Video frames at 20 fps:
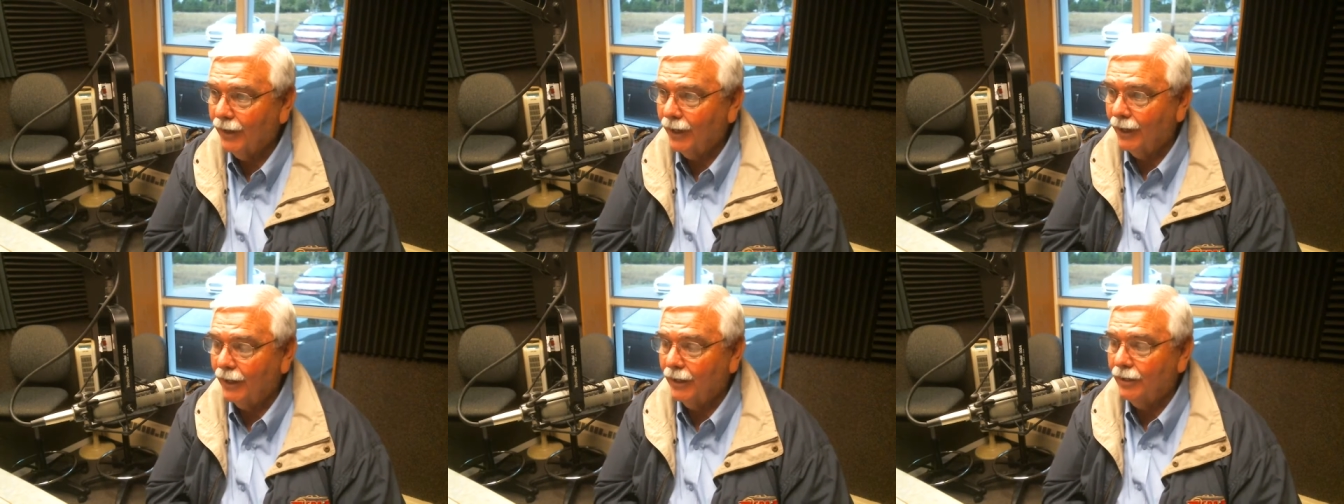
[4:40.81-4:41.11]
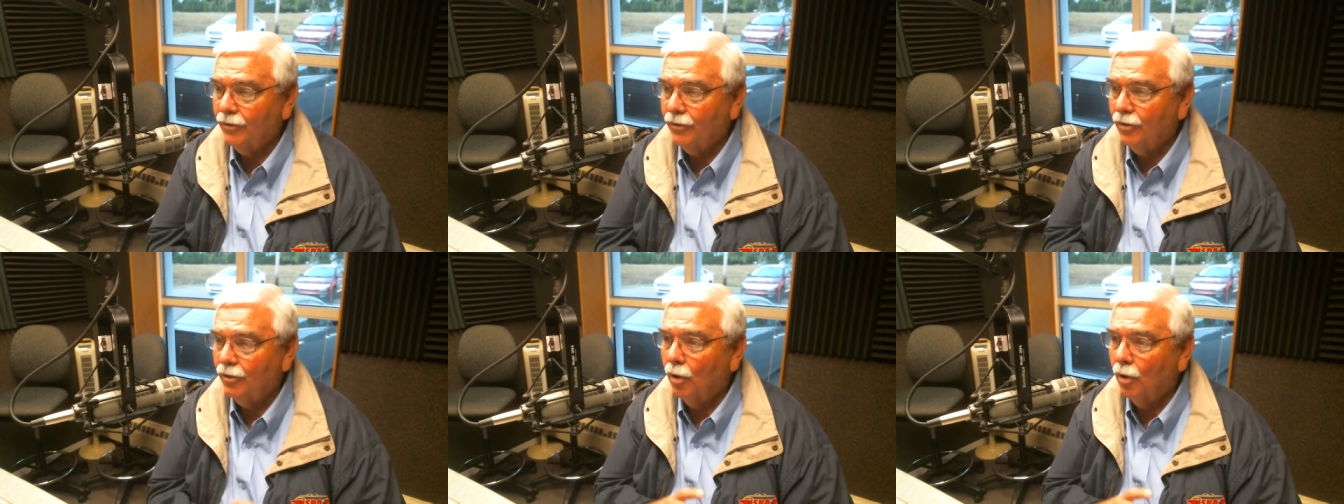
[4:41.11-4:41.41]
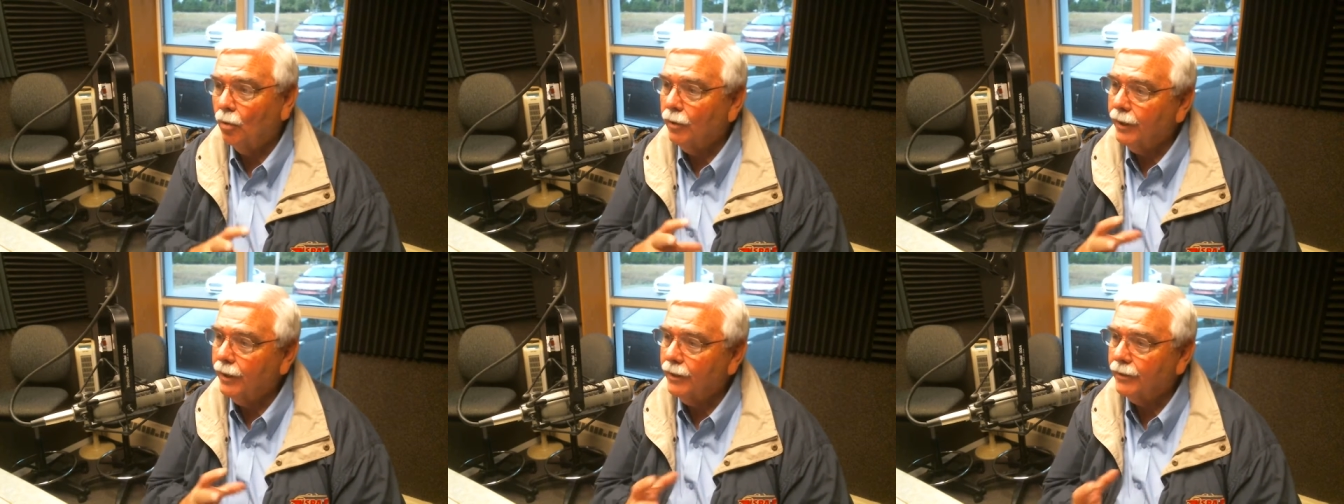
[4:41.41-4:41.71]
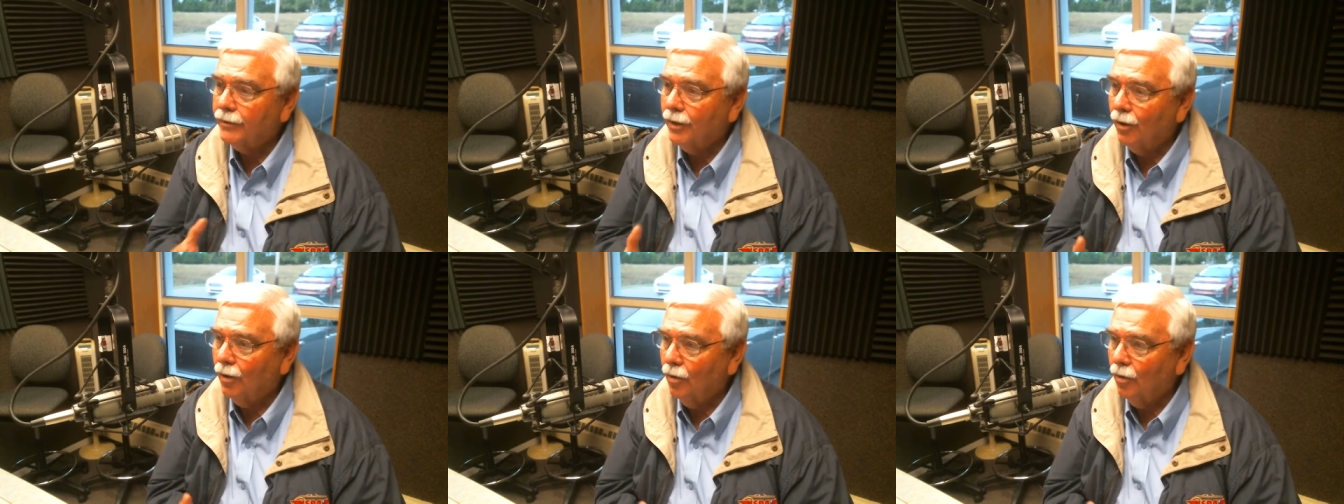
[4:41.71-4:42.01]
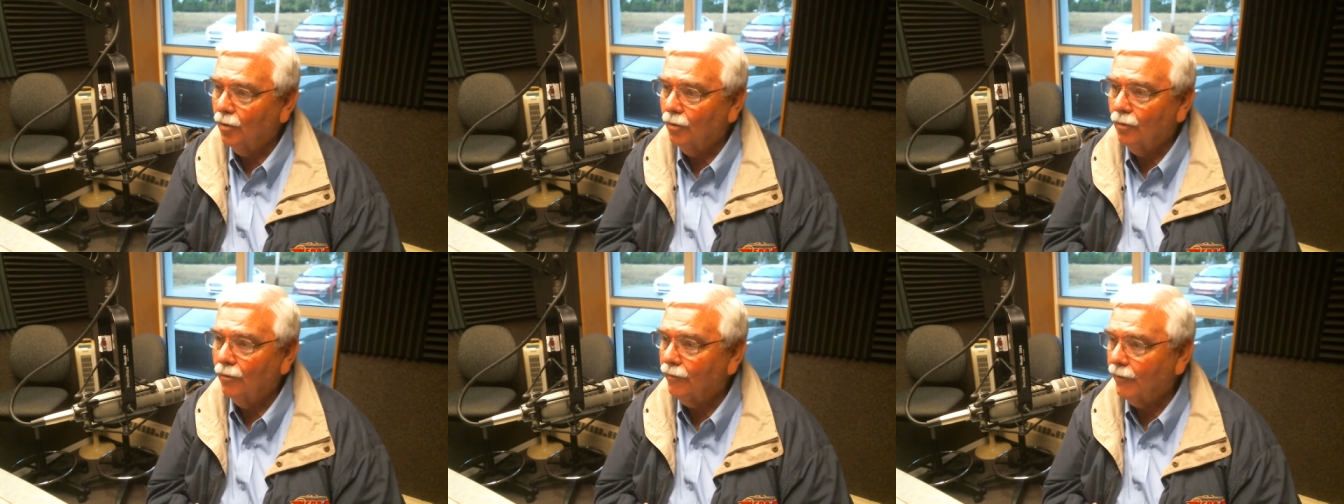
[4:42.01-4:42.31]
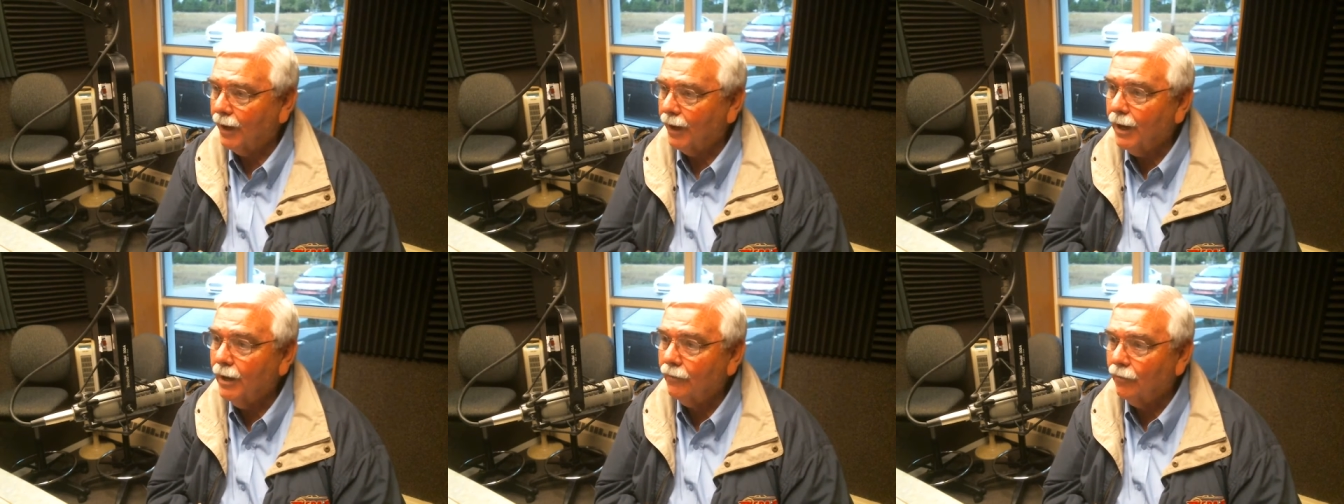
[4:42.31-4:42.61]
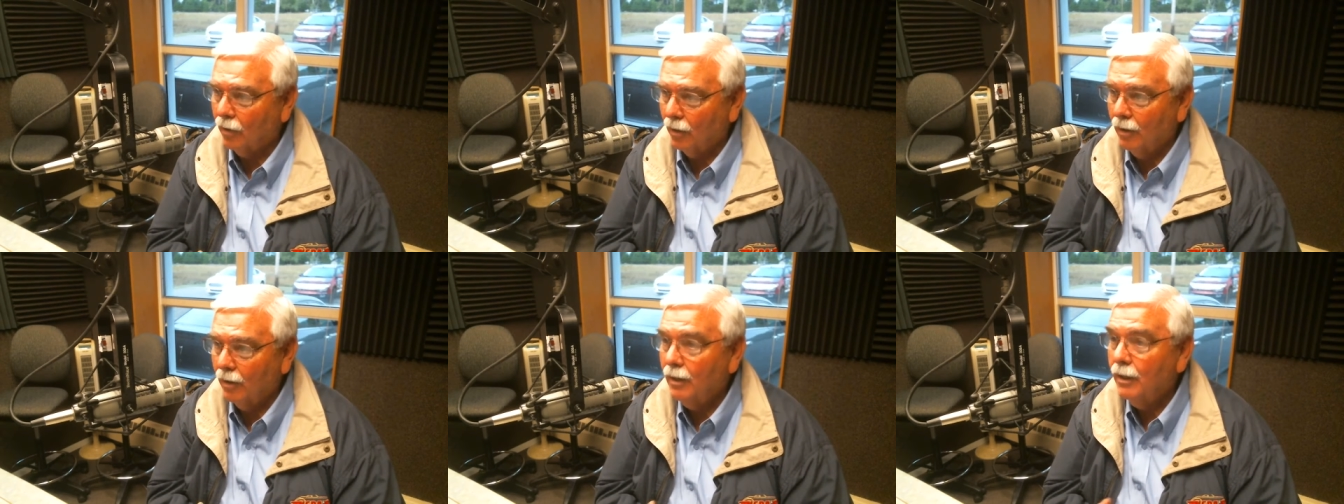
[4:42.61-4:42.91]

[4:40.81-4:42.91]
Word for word: And you don't get the whole flavor